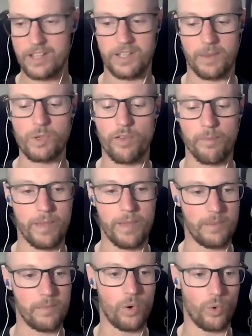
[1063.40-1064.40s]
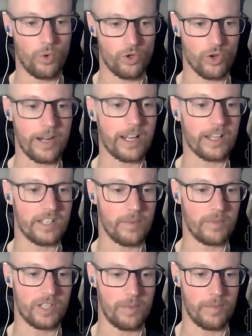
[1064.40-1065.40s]
some sort of minimal training
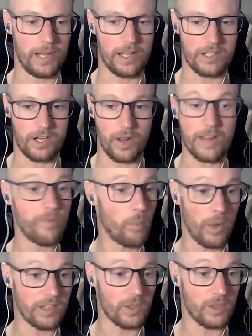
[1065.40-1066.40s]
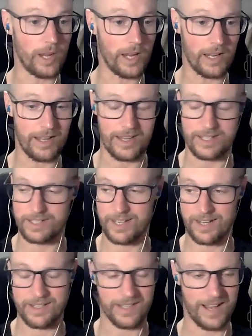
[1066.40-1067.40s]
stimulus, even once a week
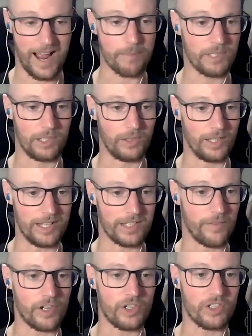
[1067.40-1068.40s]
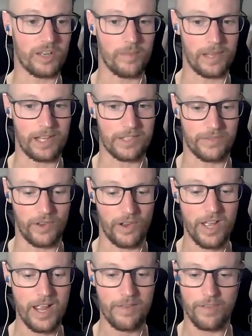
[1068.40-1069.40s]
is absolutely sufficient stimulus
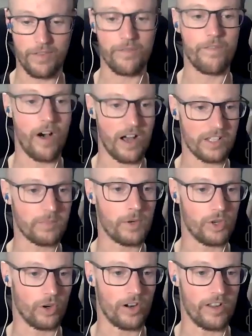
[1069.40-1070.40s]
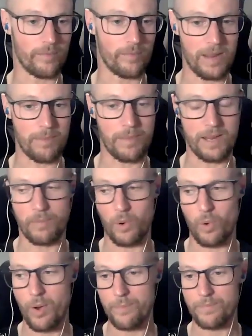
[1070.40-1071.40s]
for the vast majority of
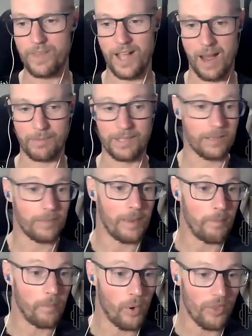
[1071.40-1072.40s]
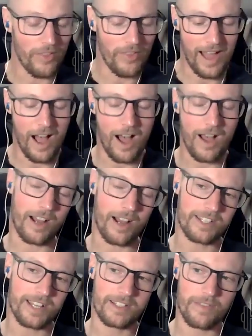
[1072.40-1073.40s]
people. A little bit more than that.
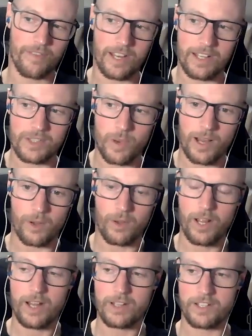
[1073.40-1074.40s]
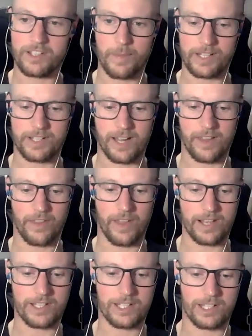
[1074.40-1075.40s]
I tend to think as well, to some extent,
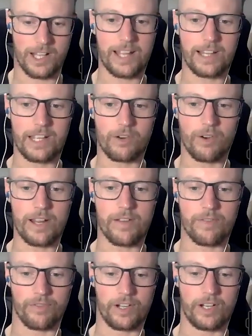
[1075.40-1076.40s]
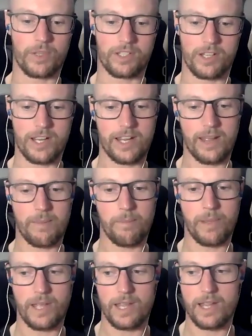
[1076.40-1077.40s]
that a slightly greater frequency
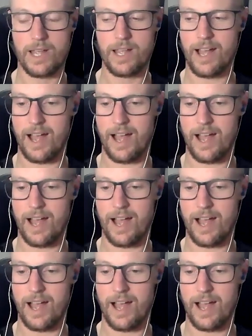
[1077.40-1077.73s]
can be